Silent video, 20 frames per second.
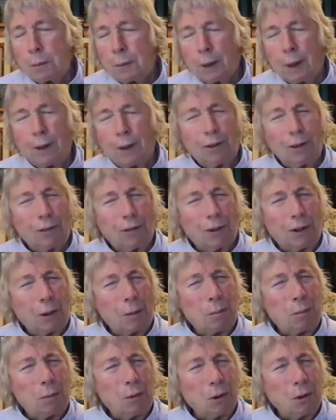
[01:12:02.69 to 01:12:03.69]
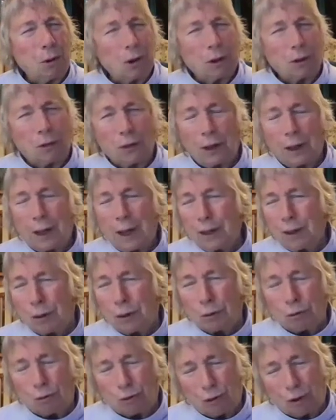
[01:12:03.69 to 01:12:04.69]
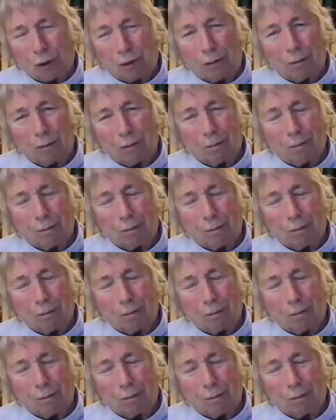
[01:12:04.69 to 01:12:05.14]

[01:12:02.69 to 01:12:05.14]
It's a very beautiful energy,